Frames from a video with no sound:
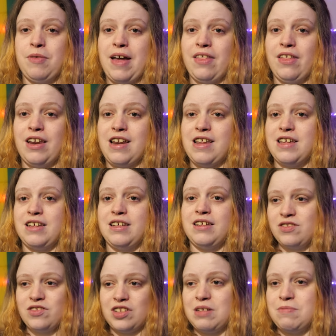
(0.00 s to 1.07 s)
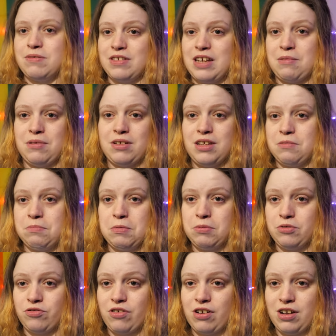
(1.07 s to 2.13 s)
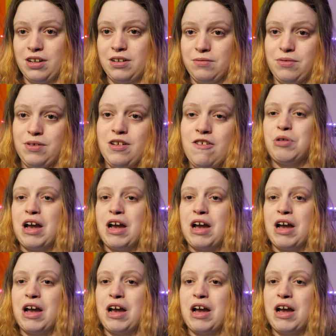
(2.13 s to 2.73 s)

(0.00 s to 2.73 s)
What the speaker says: Better than any sleeping tablet you can be prescribed.